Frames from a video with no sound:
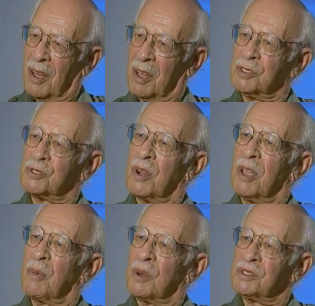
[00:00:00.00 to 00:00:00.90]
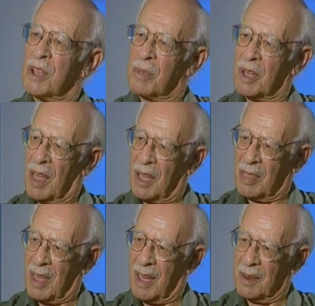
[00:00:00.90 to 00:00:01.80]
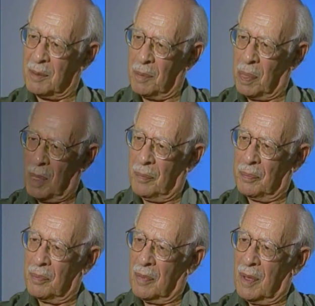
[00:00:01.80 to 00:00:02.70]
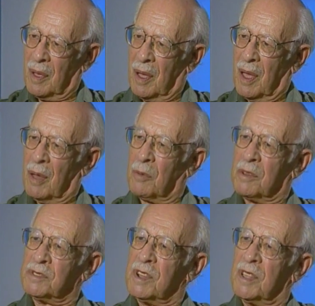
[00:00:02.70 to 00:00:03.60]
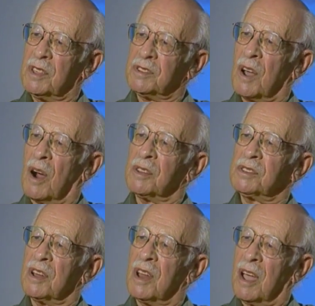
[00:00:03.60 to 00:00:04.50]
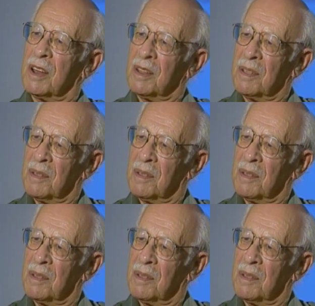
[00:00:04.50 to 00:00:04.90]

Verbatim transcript: a stream or something like that and would have seen the stars at night.